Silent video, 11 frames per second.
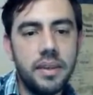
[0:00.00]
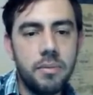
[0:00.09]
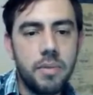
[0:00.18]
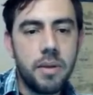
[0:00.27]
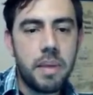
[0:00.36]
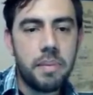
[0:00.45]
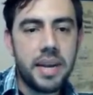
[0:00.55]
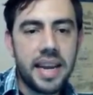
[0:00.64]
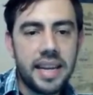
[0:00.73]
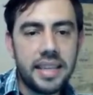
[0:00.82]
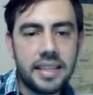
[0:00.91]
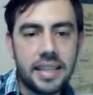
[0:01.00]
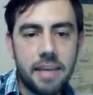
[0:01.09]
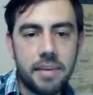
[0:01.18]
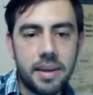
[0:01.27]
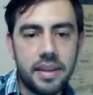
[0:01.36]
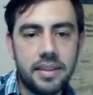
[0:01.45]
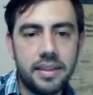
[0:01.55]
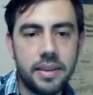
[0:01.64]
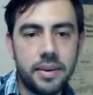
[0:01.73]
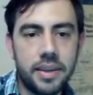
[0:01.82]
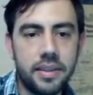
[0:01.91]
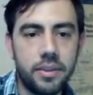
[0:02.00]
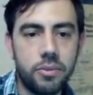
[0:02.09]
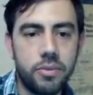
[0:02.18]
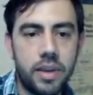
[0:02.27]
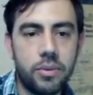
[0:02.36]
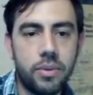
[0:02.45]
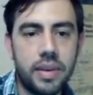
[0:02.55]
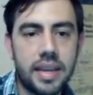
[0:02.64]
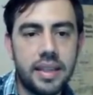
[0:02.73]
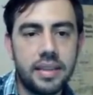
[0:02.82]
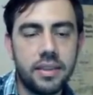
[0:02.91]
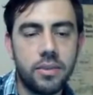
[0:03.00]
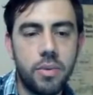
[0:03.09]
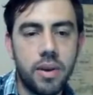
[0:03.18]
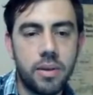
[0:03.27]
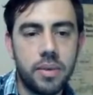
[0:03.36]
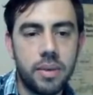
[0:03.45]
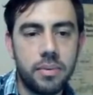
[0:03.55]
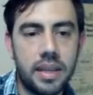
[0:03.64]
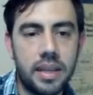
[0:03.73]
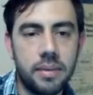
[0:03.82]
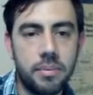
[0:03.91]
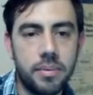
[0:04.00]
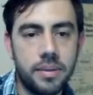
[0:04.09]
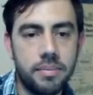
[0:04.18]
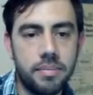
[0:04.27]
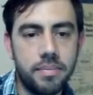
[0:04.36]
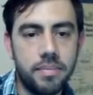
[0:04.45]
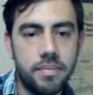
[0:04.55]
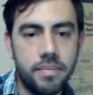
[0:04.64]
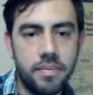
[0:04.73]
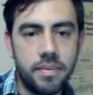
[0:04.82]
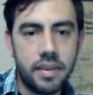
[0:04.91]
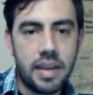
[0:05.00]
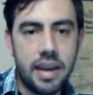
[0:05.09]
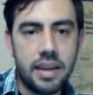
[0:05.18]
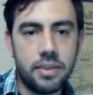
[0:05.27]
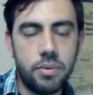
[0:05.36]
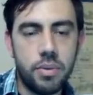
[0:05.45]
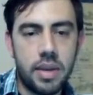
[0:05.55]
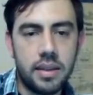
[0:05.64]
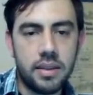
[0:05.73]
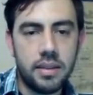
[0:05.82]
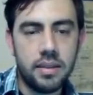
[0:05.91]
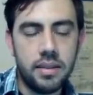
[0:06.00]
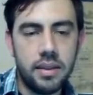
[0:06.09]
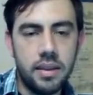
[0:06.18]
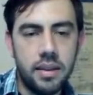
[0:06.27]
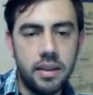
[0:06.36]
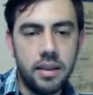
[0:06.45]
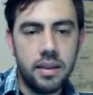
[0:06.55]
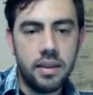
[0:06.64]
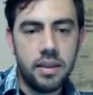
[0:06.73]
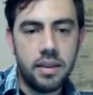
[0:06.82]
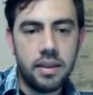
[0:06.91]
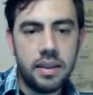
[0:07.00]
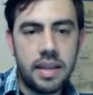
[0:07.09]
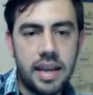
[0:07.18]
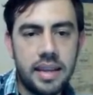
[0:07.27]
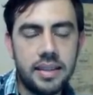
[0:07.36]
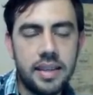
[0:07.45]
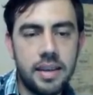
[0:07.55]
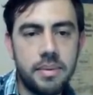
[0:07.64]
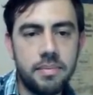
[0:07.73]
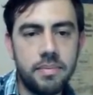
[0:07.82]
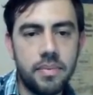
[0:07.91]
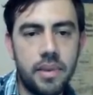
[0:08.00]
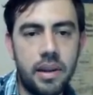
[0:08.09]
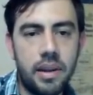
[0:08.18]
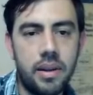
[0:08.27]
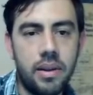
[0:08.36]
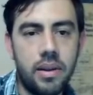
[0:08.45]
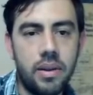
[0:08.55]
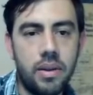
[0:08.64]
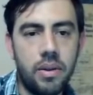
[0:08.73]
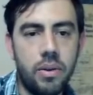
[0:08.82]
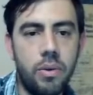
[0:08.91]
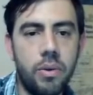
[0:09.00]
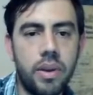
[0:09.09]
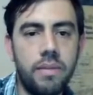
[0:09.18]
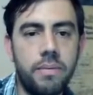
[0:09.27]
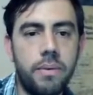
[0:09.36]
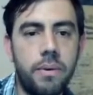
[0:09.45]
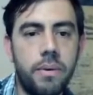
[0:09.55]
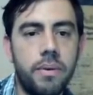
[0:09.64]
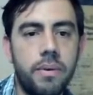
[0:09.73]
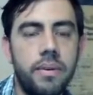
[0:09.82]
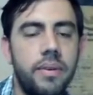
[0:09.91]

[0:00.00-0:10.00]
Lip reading: well, maybe 97 is interesting to try to get this square with it. Yeah, let's do that. 97. looking for